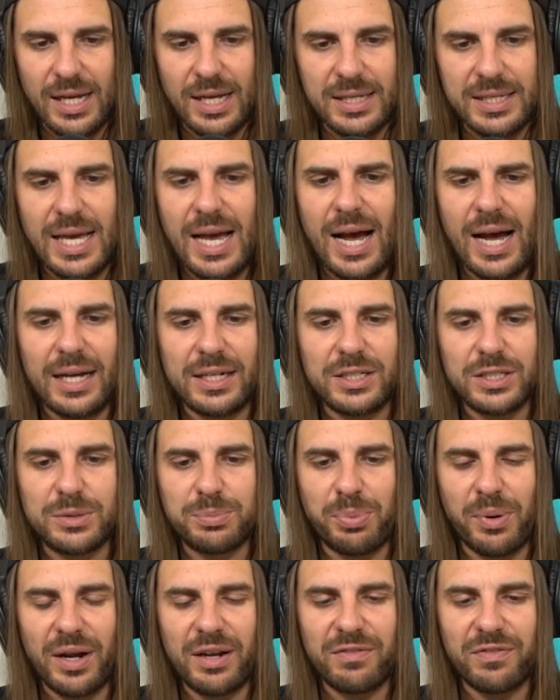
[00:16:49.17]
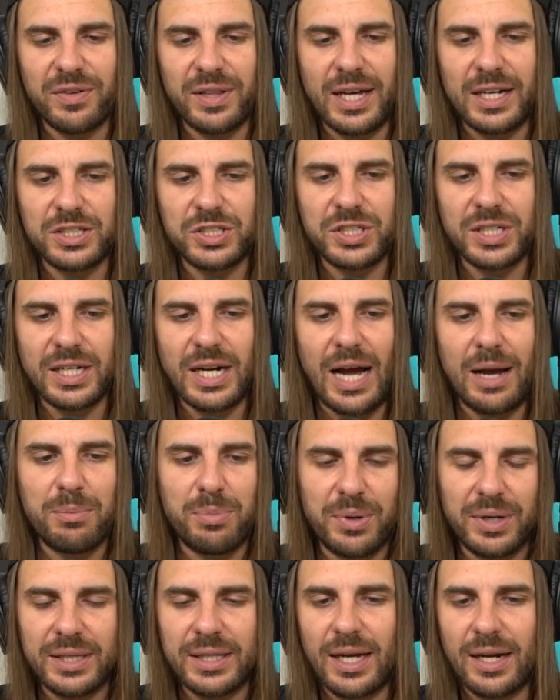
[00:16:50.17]
Yeah, I just prayed for that shit. I
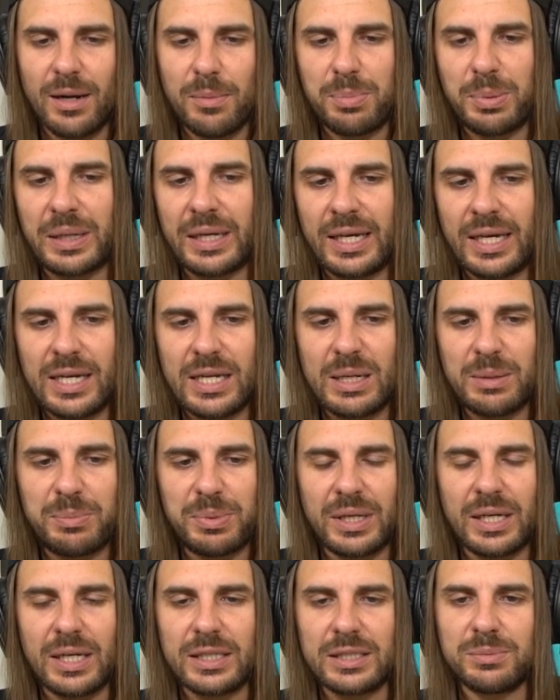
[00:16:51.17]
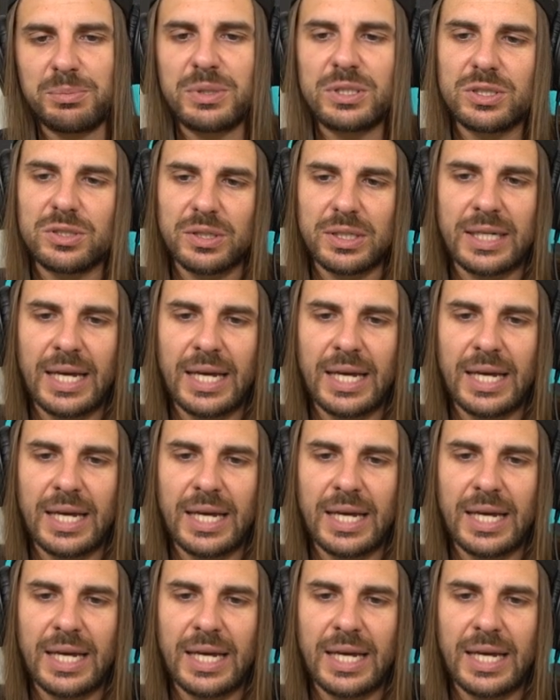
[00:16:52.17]
bring that up again because Mr.